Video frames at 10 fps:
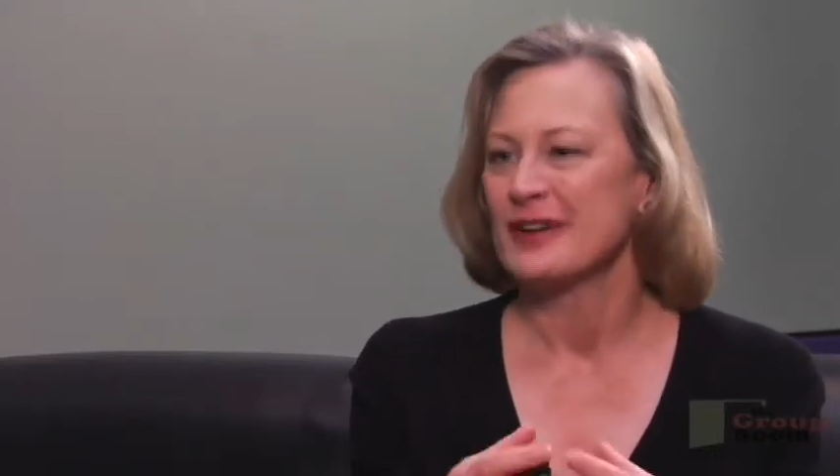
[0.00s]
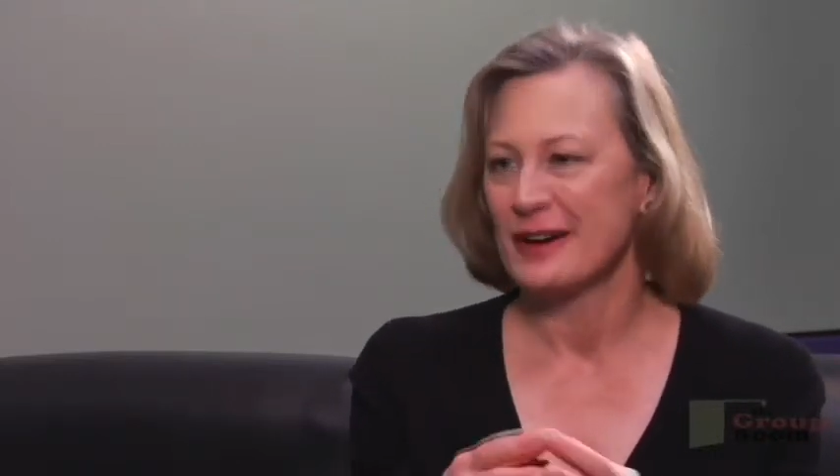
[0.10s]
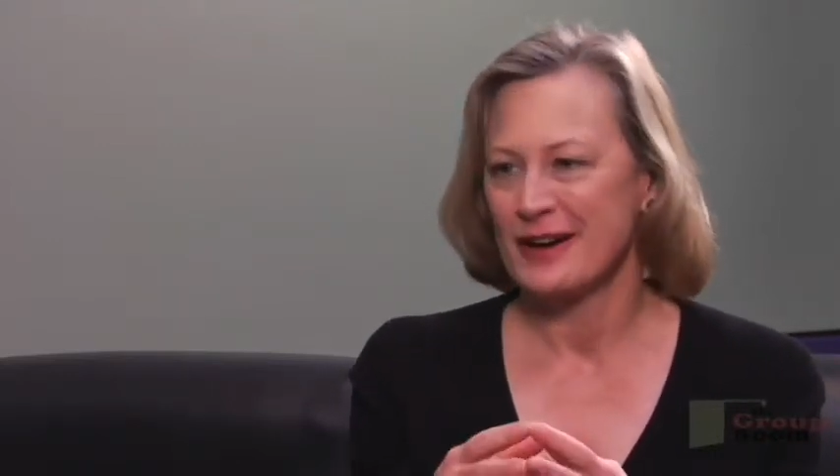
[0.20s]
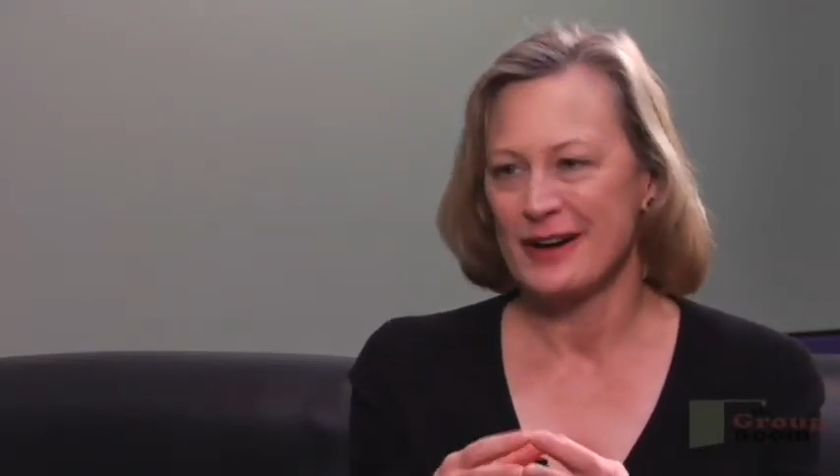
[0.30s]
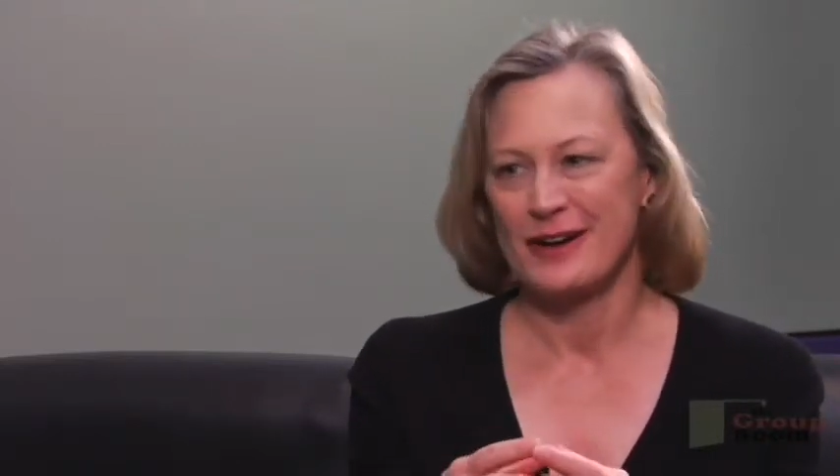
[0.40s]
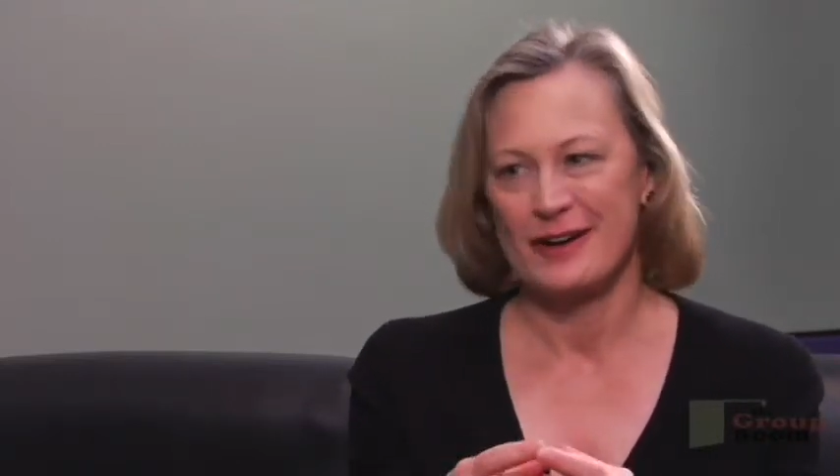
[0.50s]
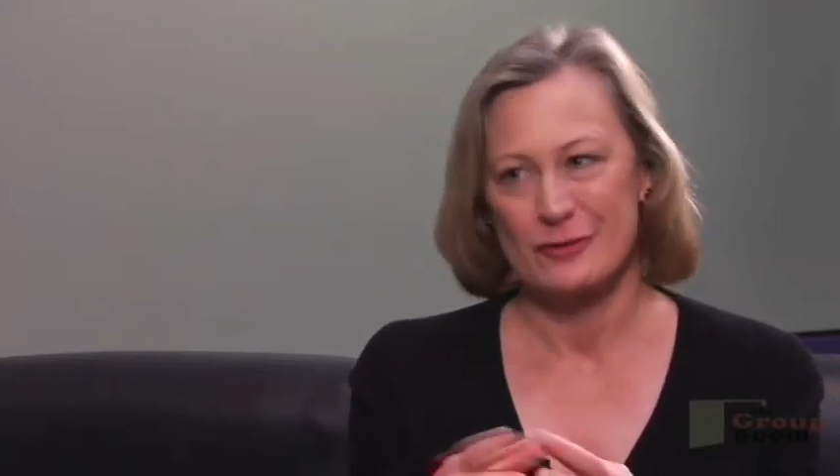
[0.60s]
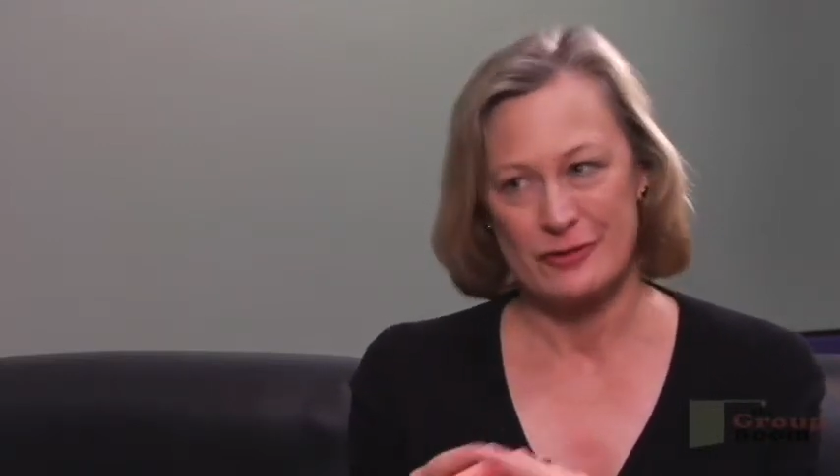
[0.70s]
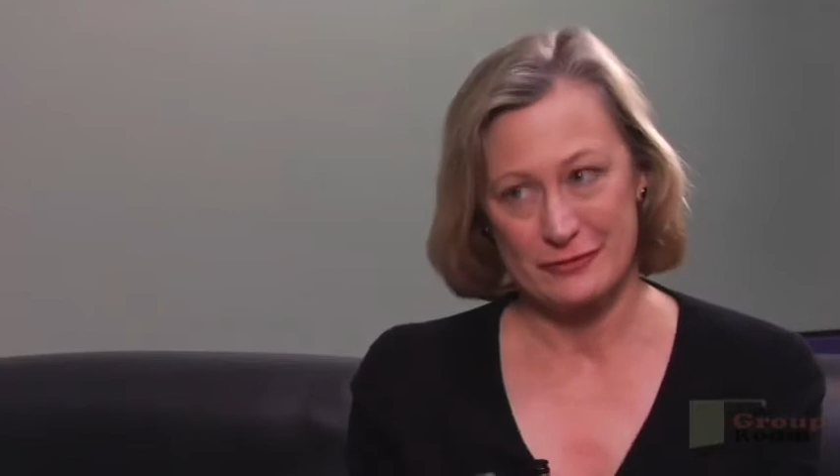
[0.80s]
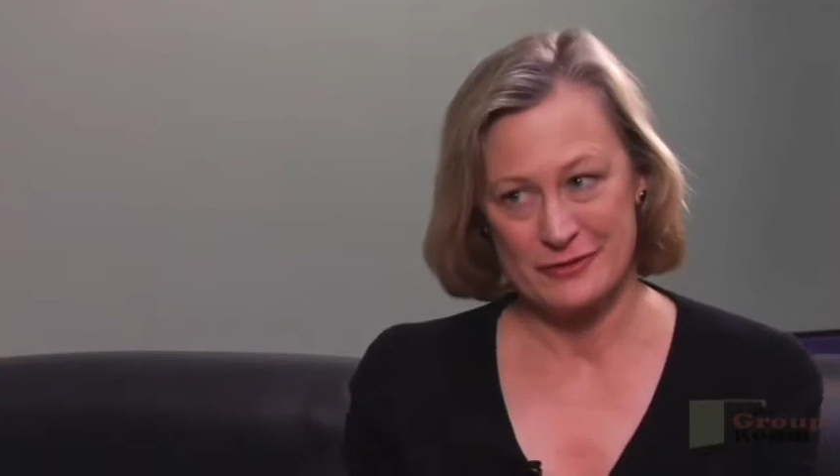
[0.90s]

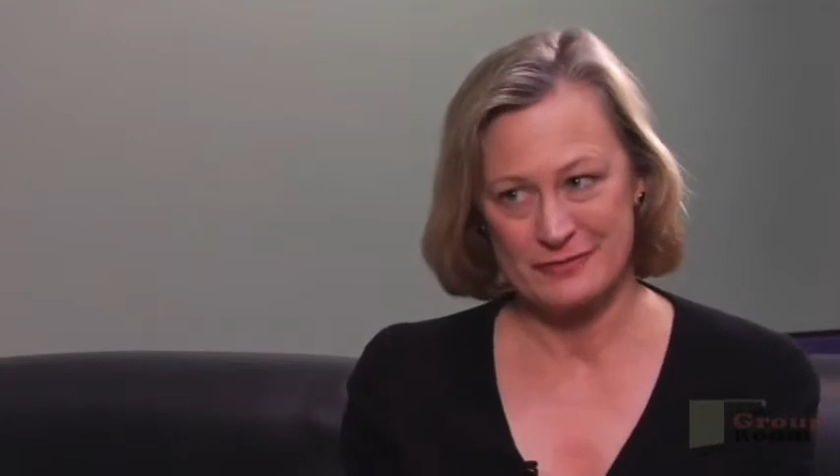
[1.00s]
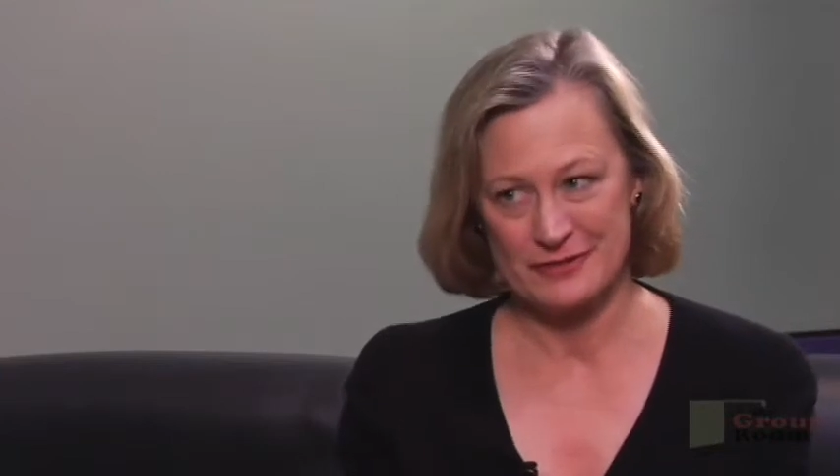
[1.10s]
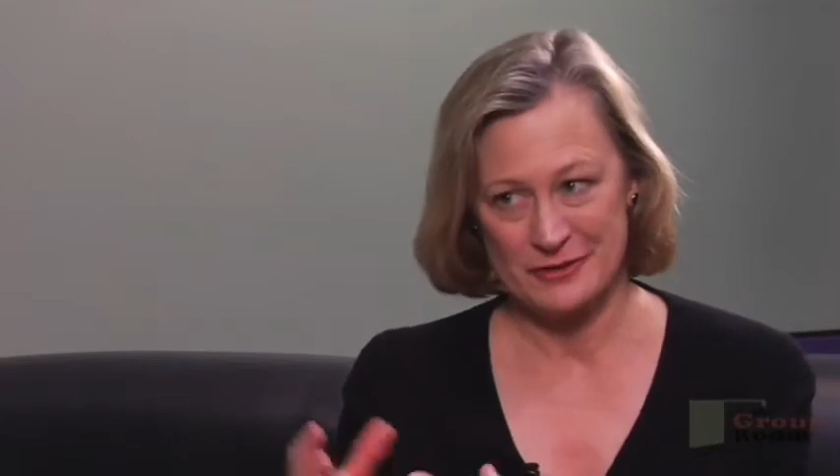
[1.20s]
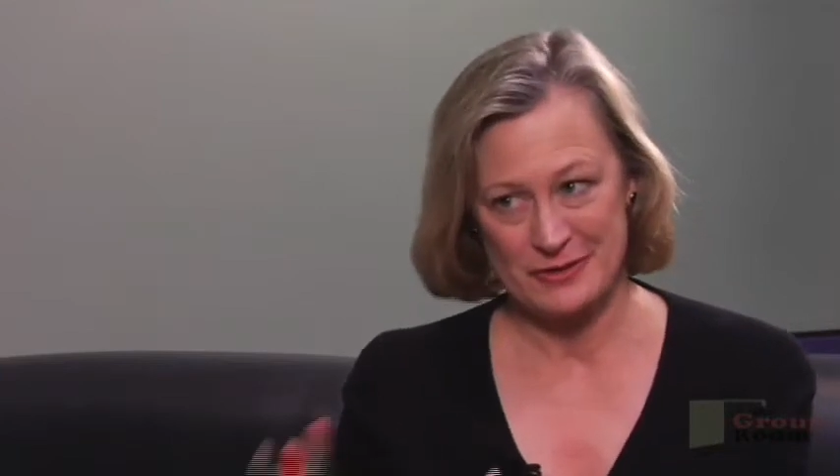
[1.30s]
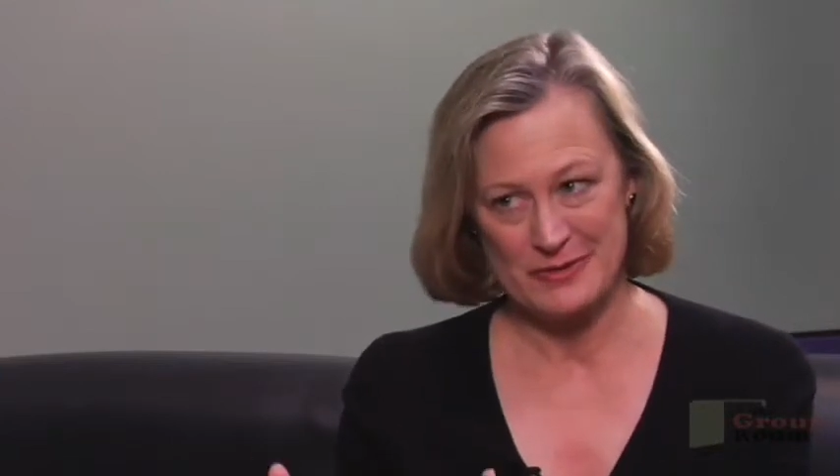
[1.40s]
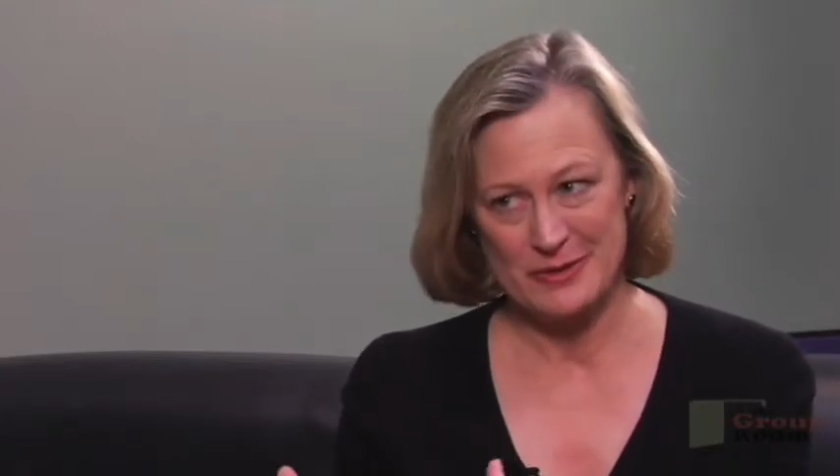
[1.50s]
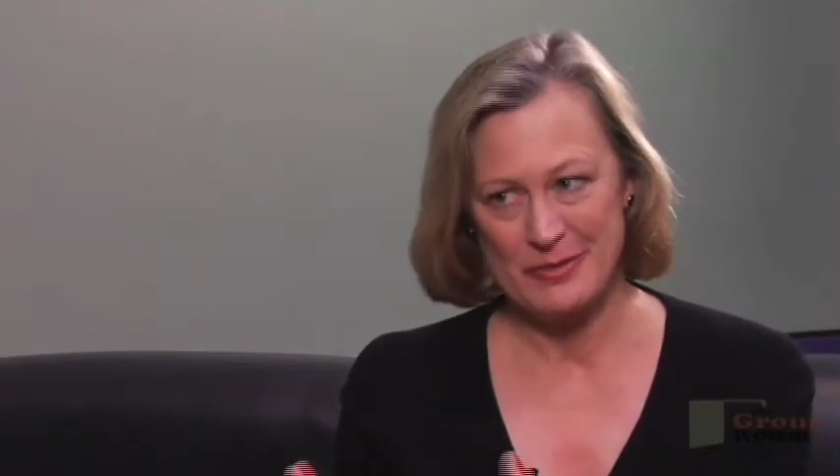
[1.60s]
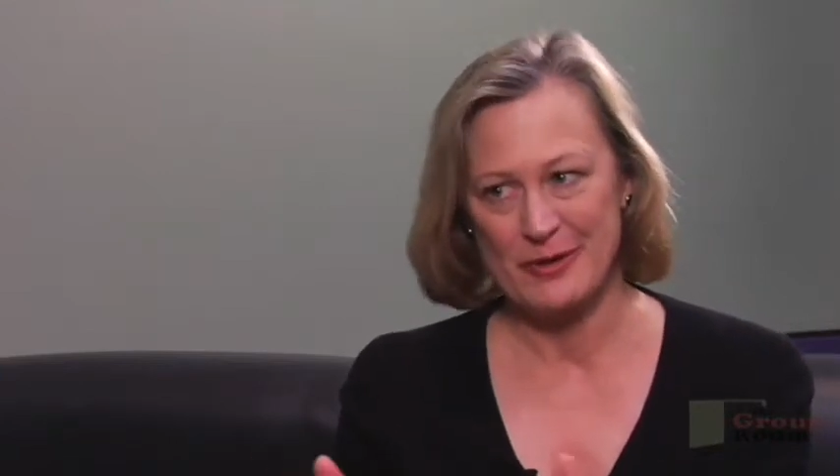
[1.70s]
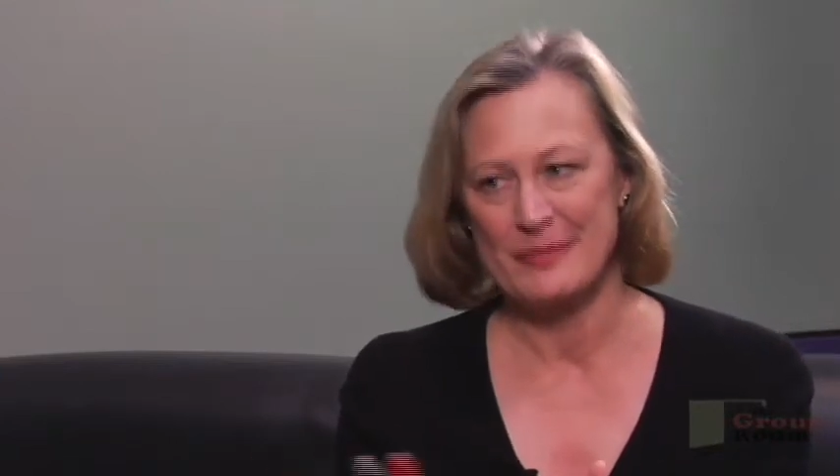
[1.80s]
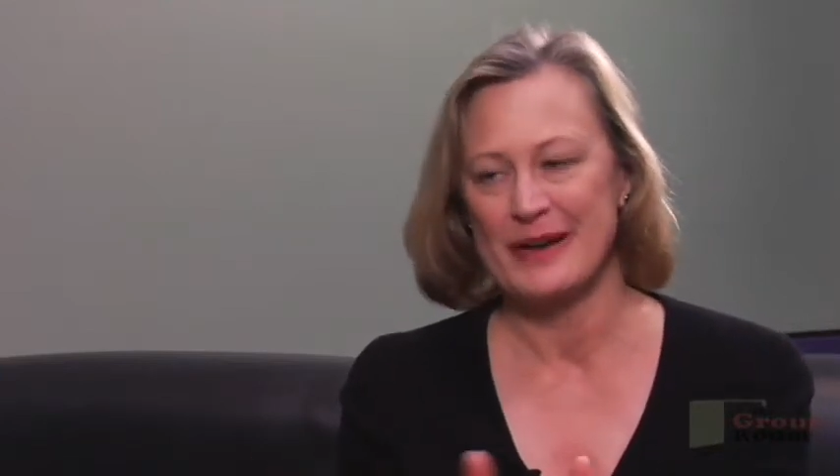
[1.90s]
or for treatment of
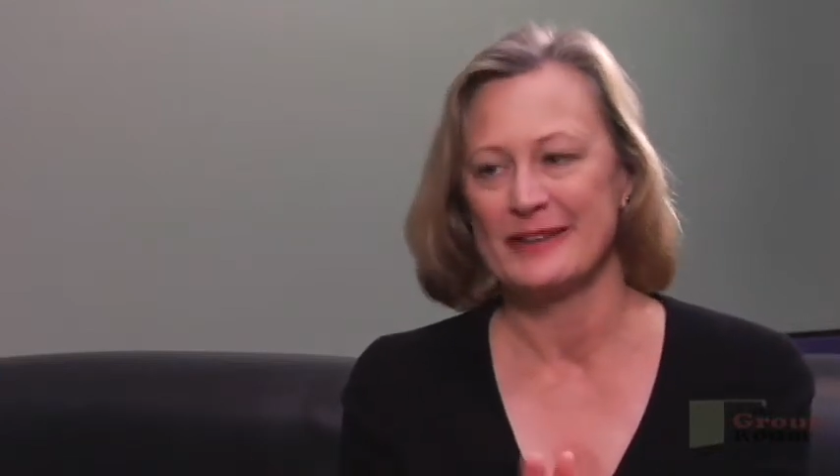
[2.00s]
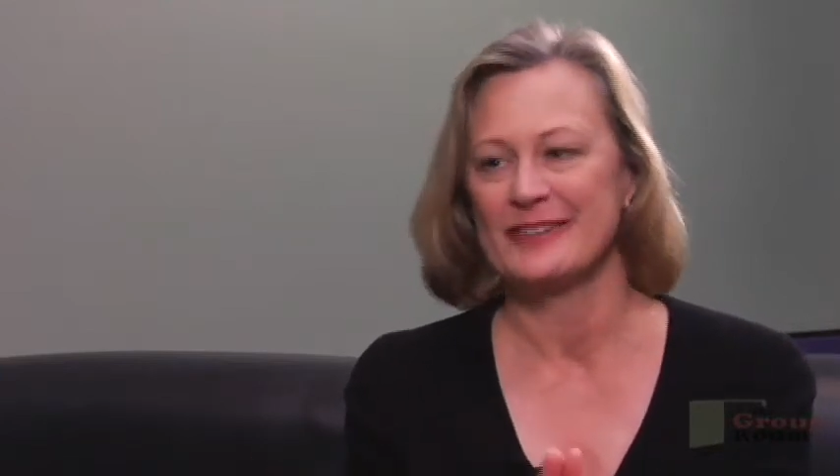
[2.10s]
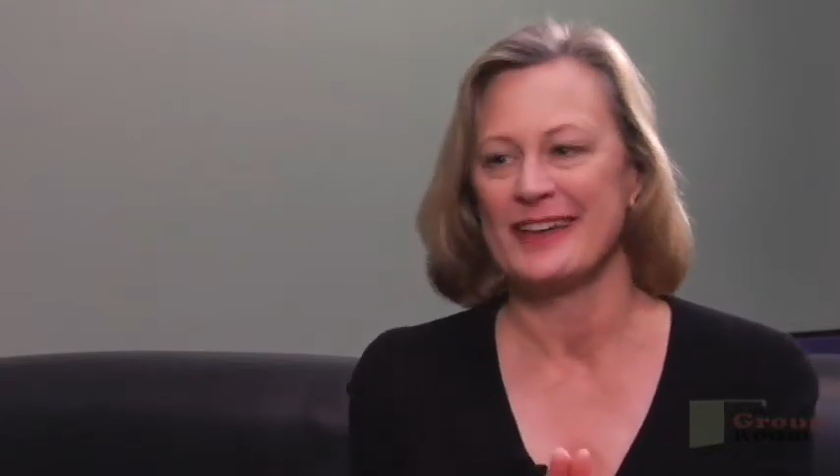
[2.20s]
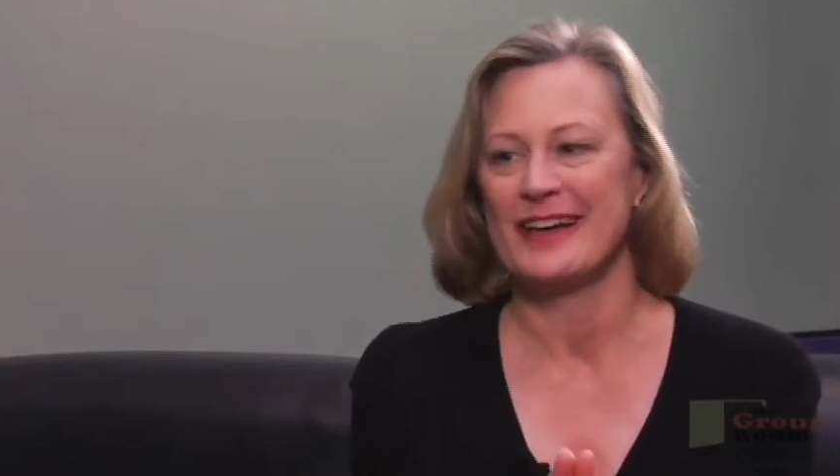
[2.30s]
bone mets,